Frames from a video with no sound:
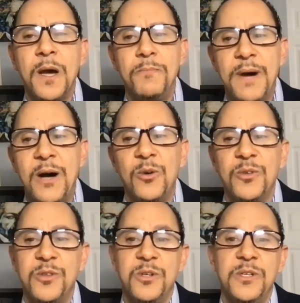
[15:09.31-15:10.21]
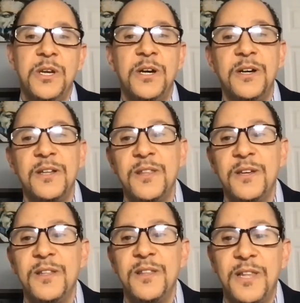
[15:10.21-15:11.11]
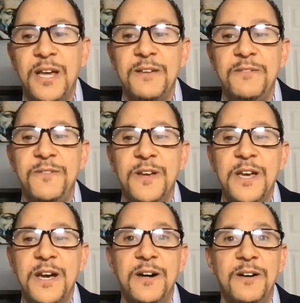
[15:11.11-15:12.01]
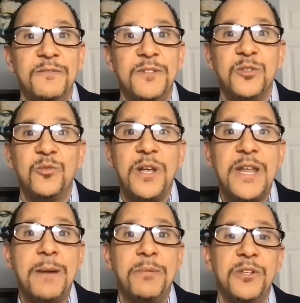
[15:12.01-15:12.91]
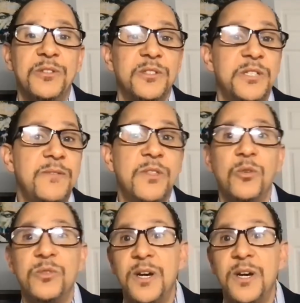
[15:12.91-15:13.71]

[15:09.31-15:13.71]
about the life of this great abolitionist. Even though